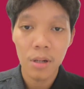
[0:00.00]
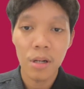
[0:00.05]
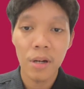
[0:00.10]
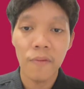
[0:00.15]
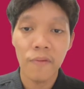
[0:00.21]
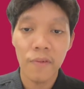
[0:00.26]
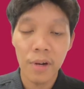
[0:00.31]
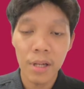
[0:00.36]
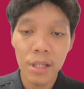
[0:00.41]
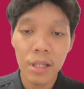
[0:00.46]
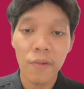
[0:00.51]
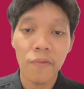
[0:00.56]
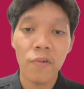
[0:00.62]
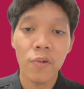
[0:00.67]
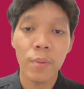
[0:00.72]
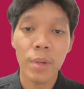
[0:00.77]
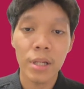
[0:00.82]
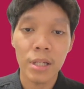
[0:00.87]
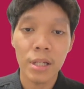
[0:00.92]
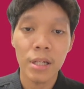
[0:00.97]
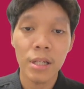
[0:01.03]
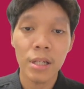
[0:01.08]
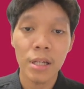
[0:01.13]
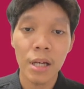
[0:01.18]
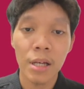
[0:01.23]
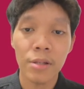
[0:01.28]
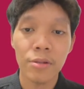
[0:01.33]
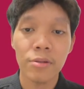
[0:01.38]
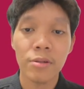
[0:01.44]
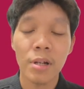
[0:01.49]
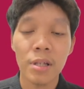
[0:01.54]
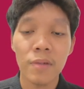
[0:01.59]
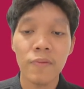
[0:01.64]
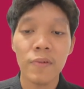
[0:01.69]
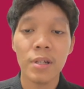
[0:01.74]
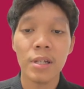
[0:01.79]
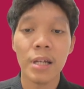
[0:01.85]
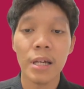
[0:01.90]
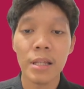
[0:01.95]
reference information, and
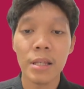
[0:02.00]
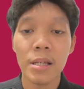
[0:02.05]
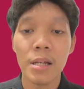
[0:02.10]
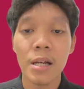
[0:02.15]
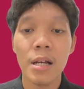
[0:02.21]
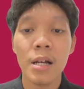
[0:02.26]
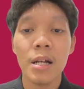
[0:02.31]
transfer date.